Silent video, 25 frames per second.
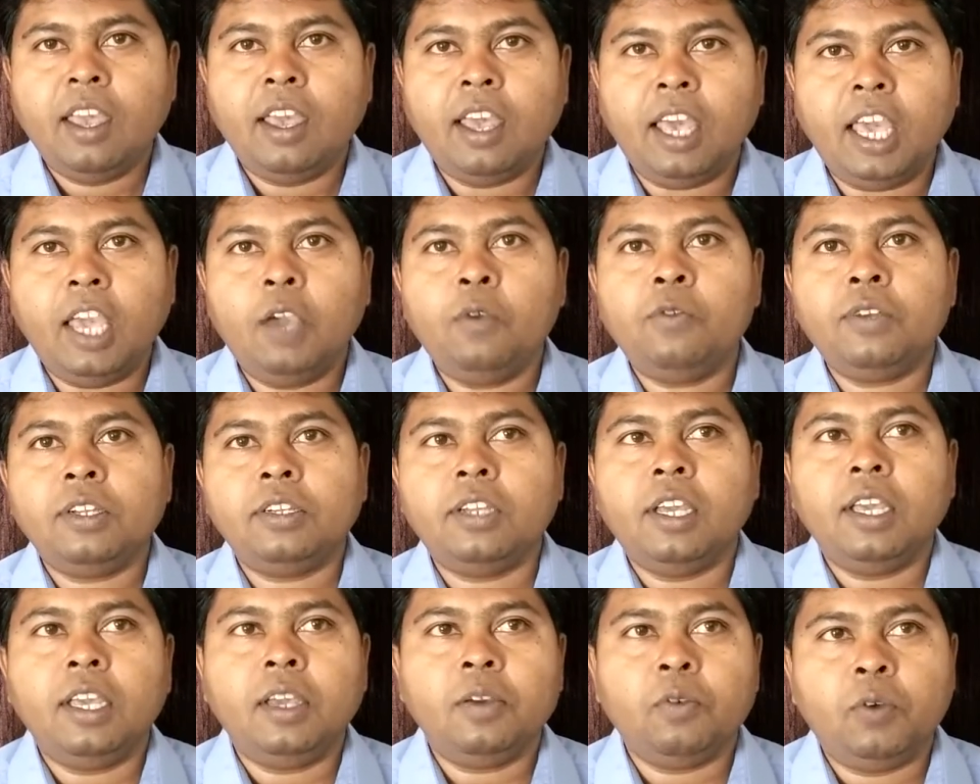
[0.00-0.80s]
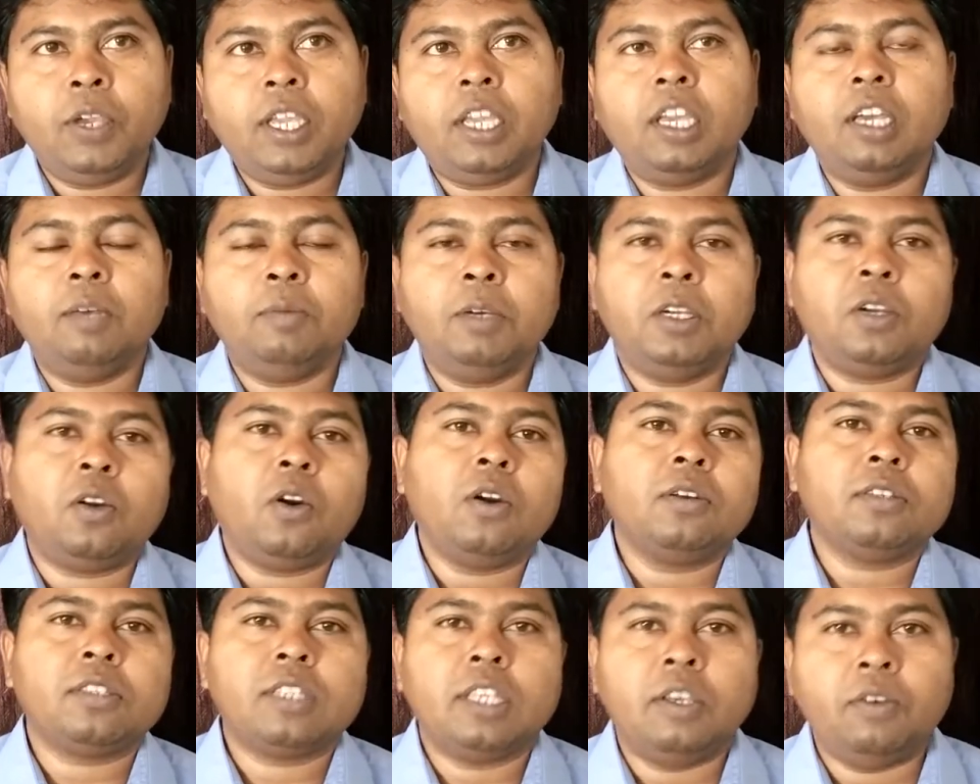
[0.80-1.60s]
Every day we come
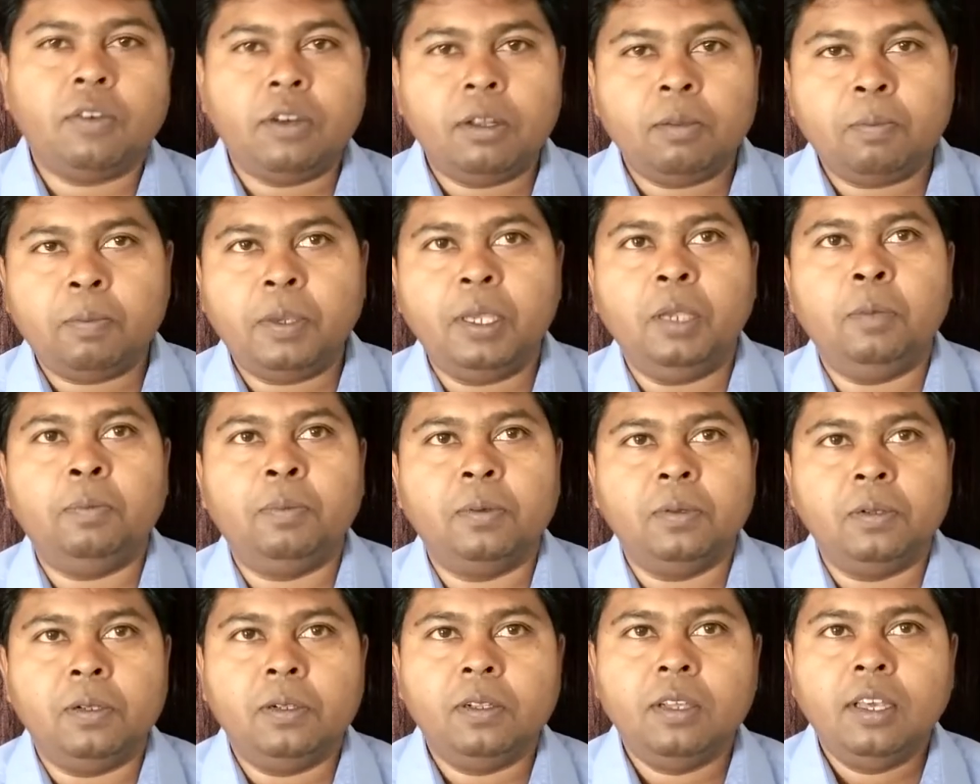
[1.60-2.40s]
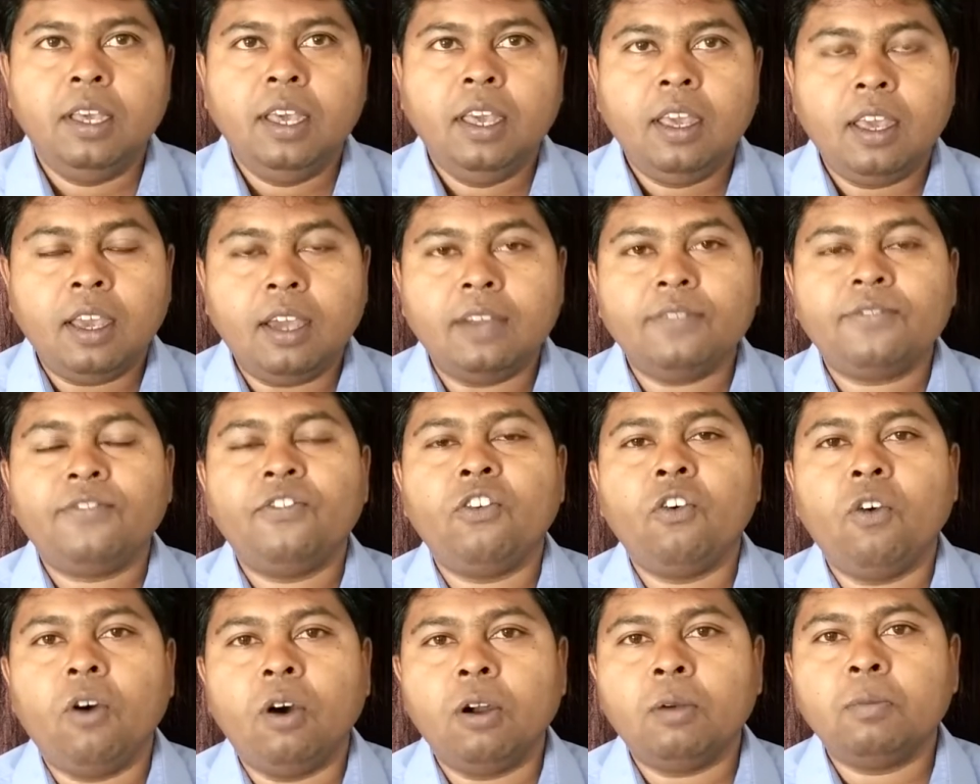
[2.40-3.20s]
across several people and
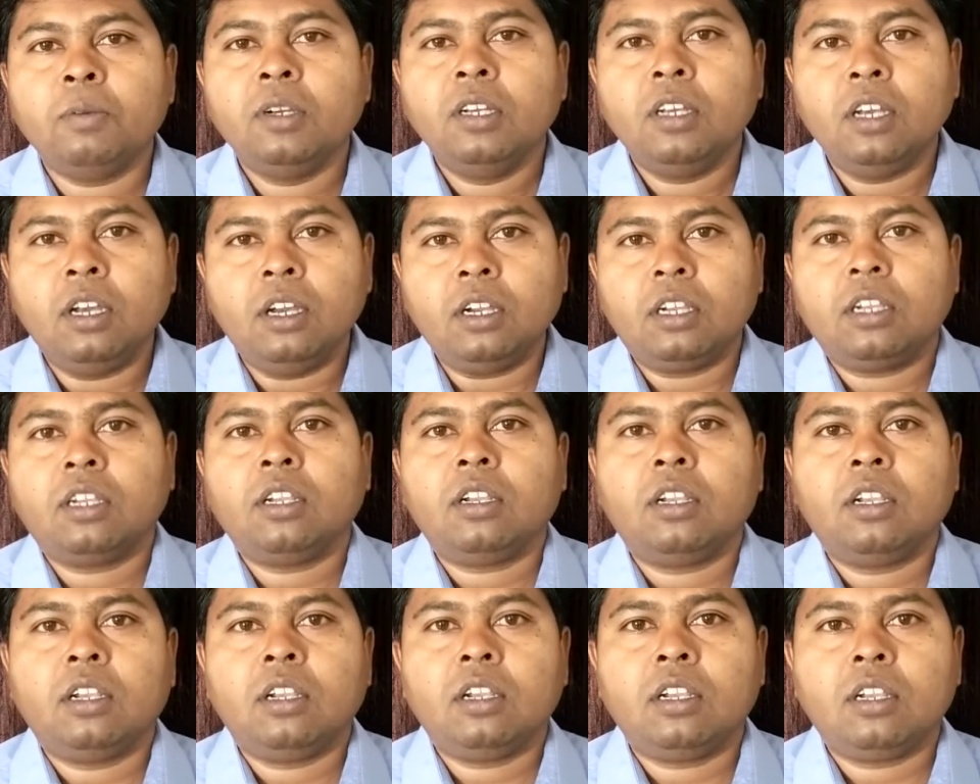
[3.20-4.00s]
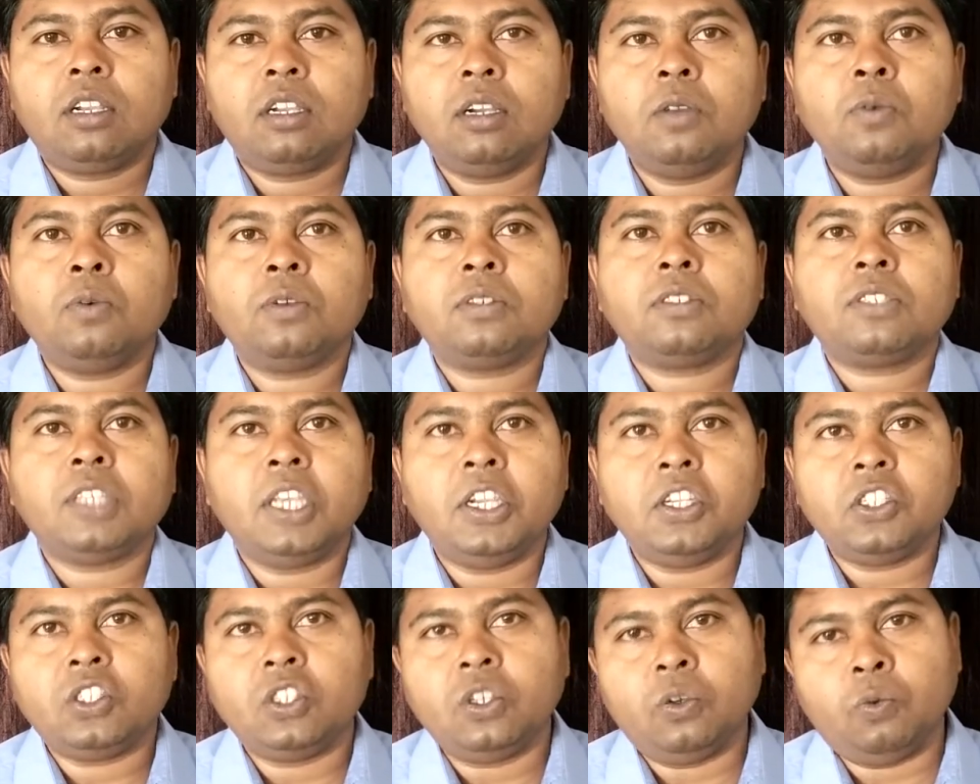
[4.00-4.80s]
form a
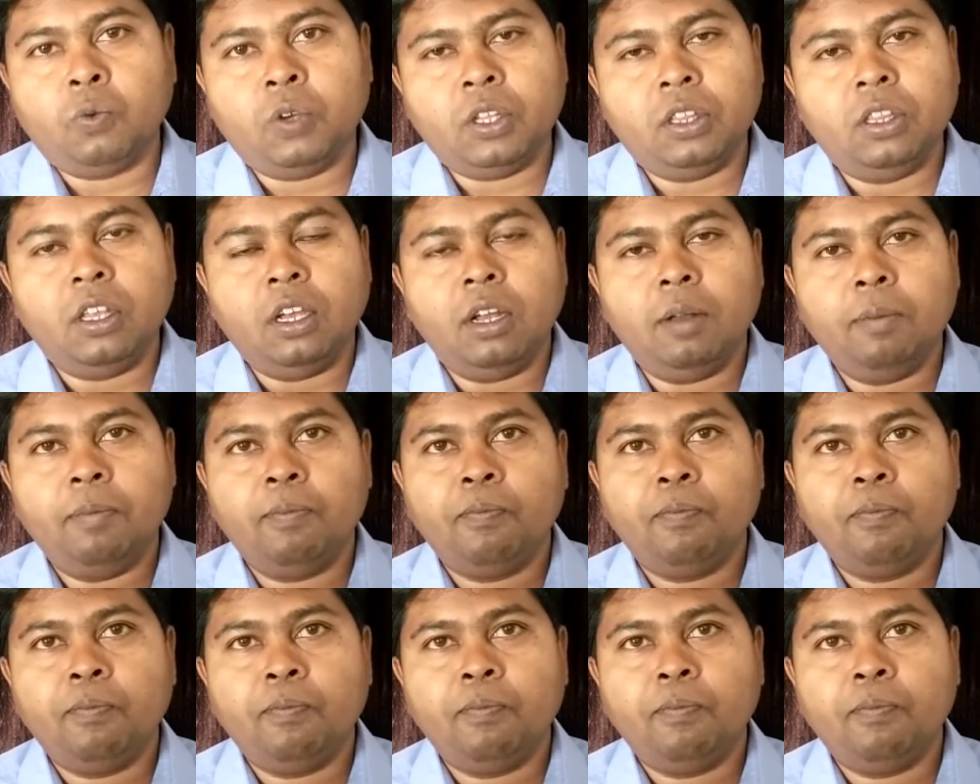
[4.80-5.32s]
conversation with them.